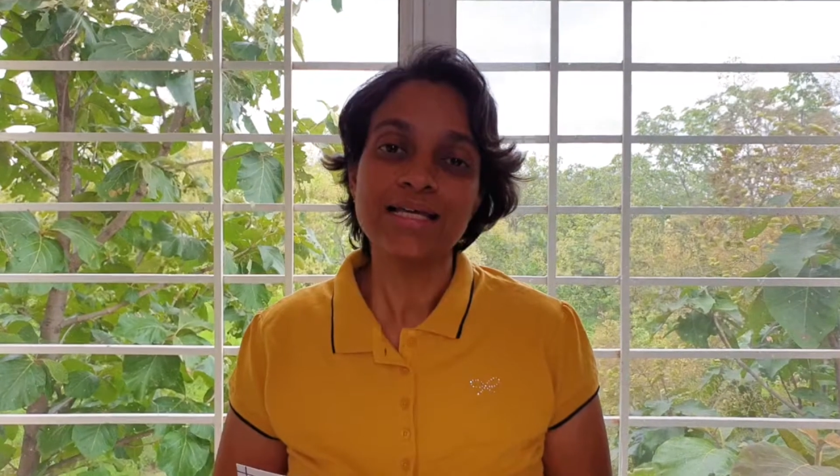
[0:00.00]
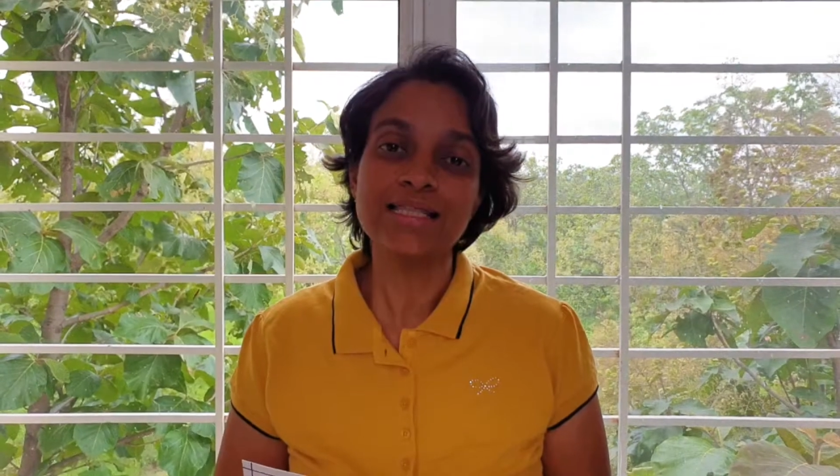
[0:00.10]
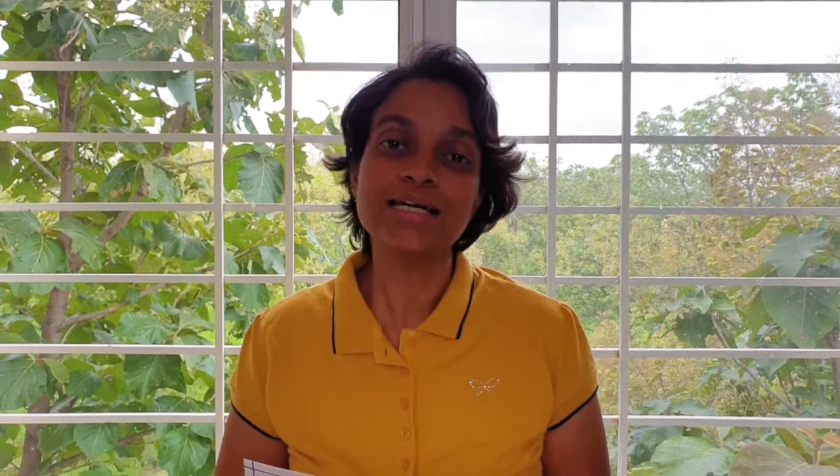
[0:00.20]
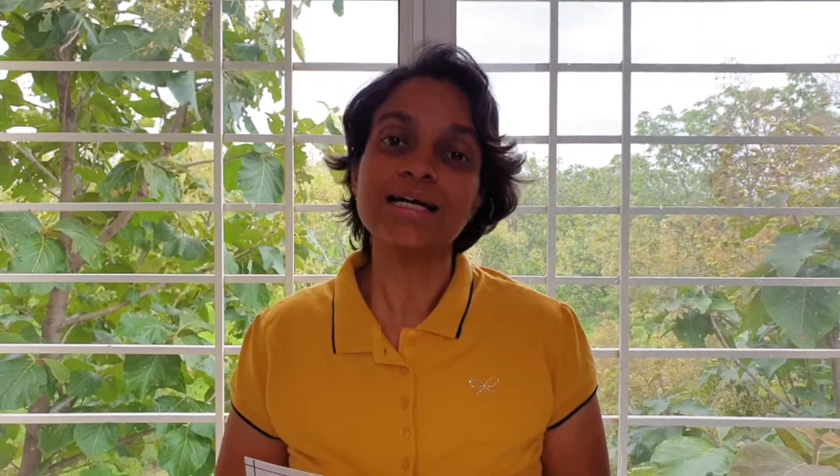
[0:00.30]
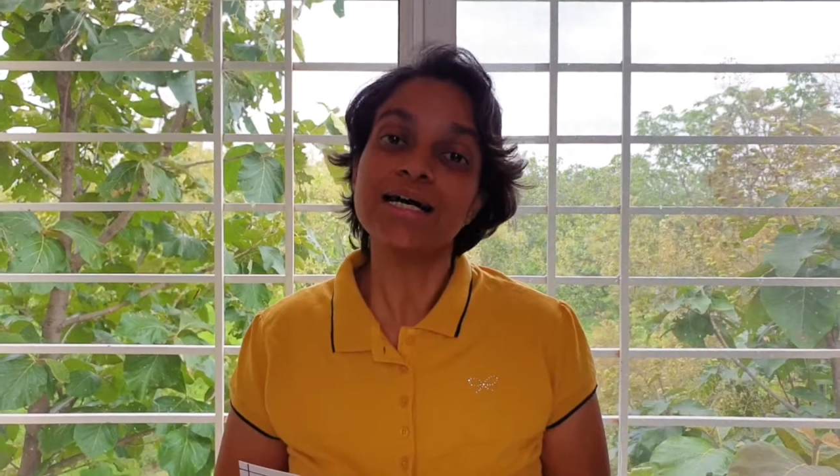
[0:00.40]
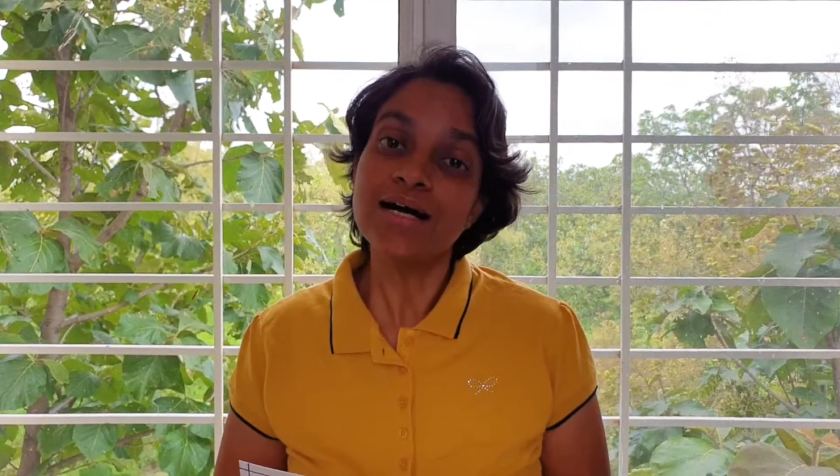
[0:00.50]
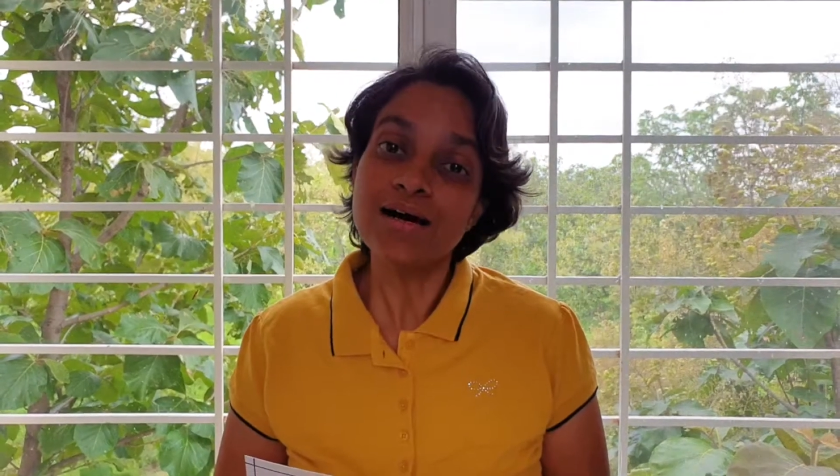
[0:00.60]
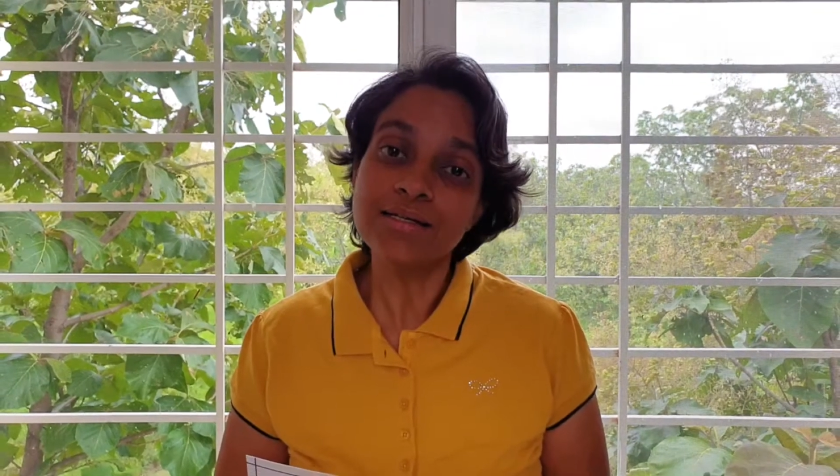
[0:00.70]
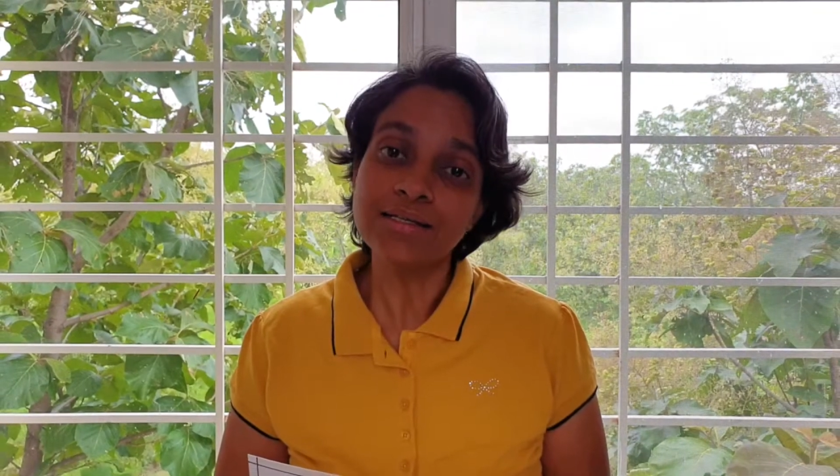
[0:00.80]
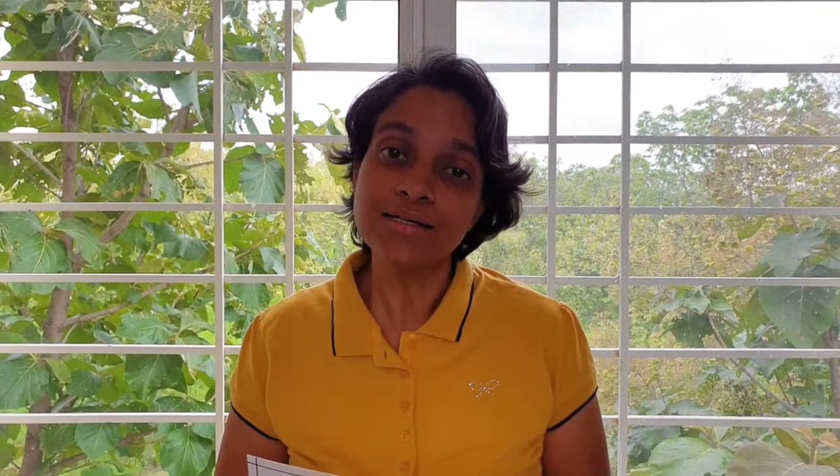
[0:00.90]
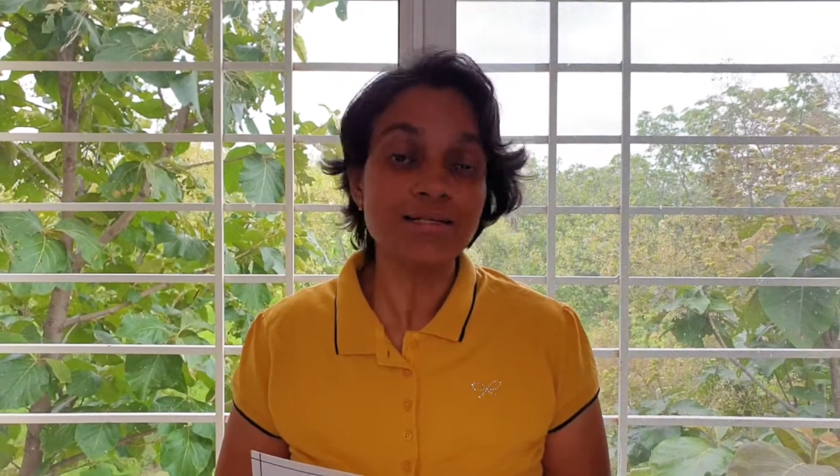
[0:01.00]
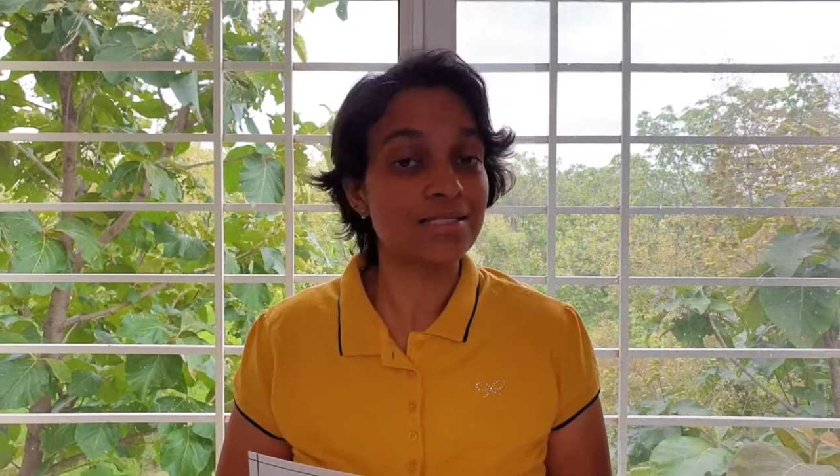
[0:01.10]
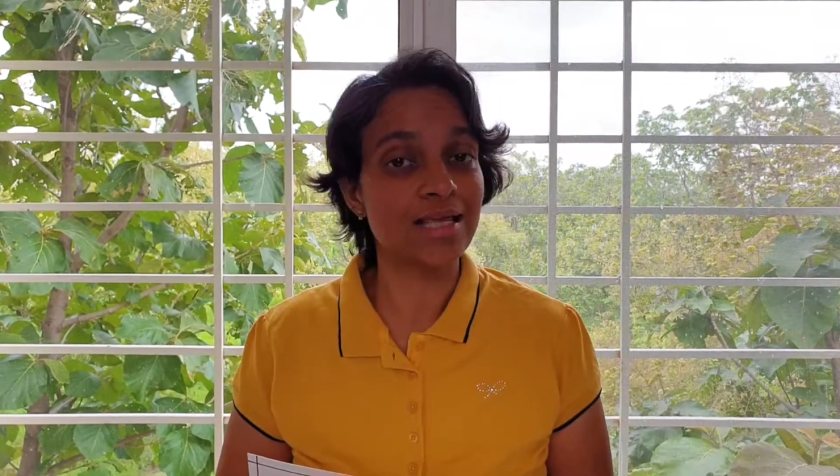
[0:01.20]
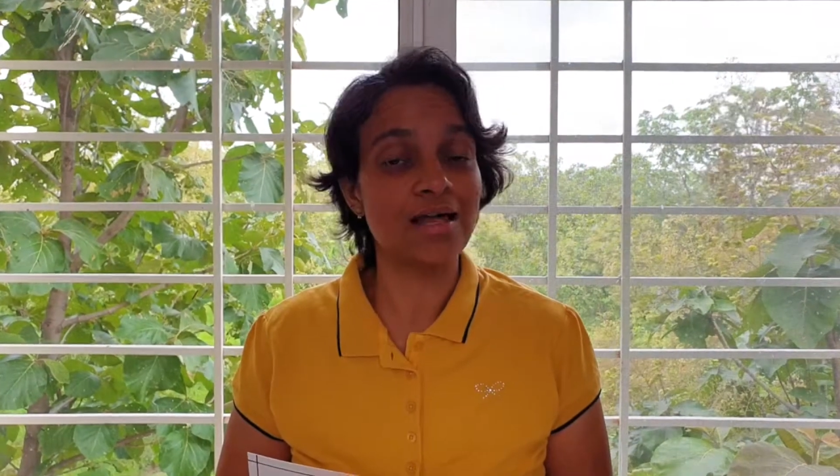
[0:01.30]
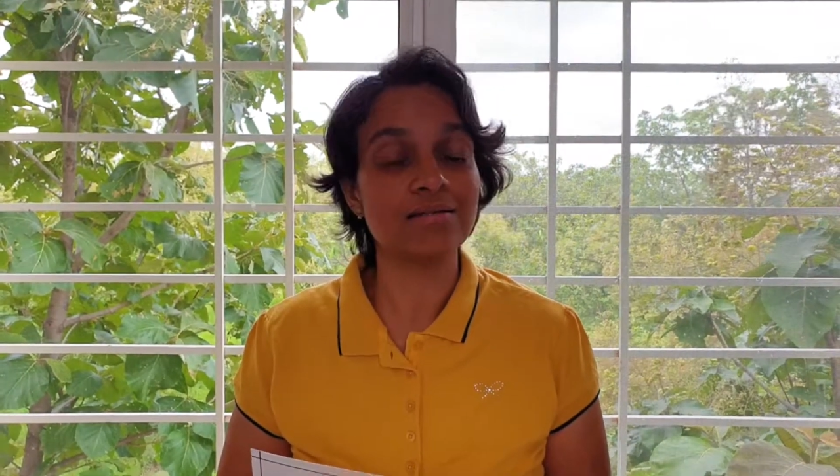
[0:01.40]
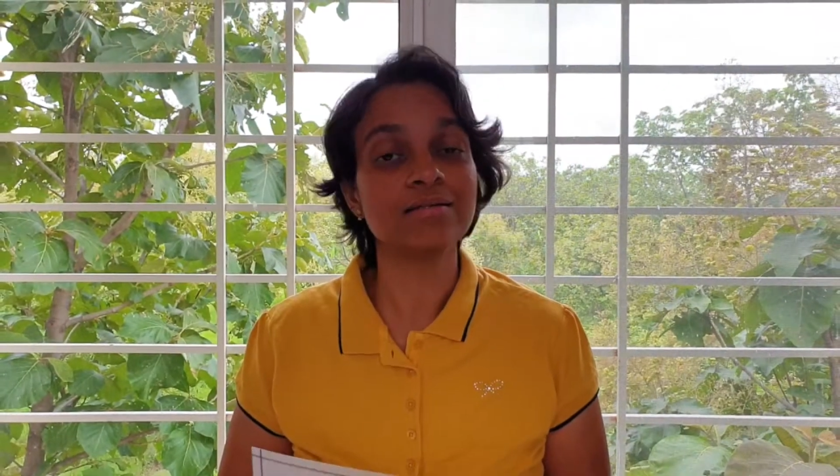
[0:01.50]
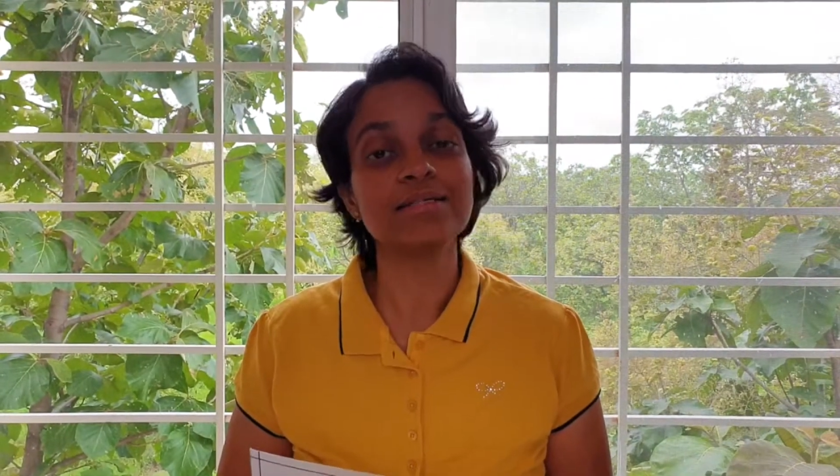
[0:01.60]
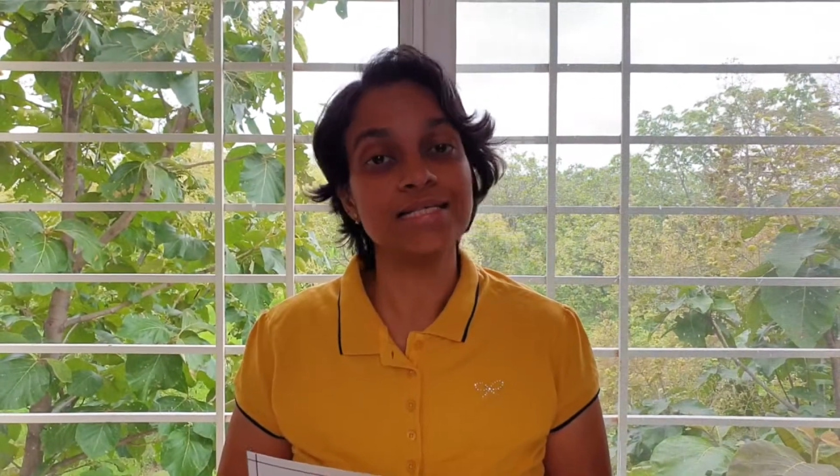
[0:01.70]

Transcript: the Earth-Sun